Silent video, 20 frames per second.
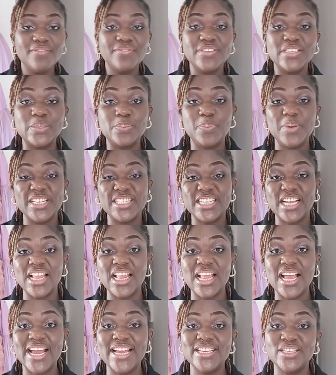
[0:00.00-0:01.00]

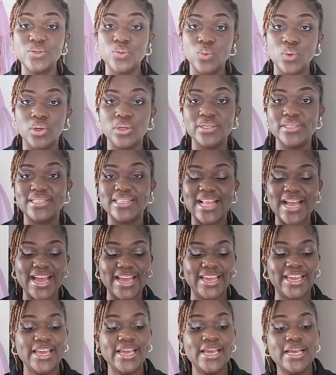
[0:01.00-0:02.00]
specialized ones
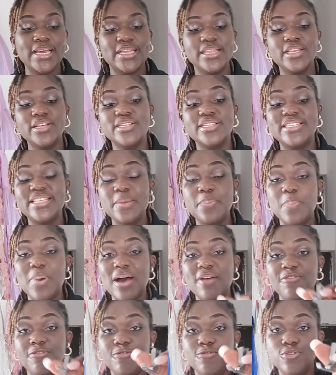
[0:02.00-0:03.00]
like the zipper
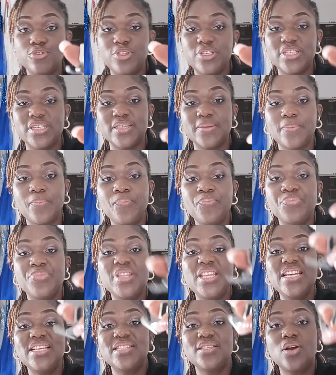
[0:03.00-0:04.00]
foot.
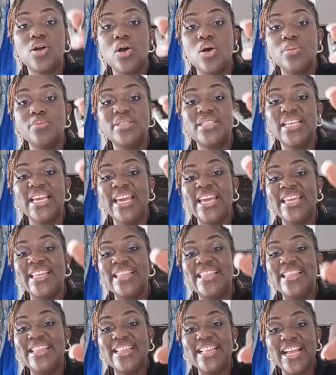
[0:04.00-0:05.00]
This comes
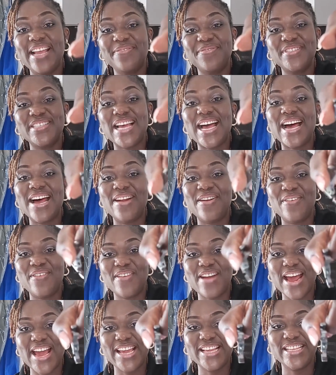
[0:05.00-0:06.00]
in left and
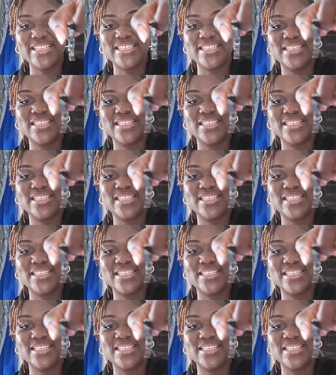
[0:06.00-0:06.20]
right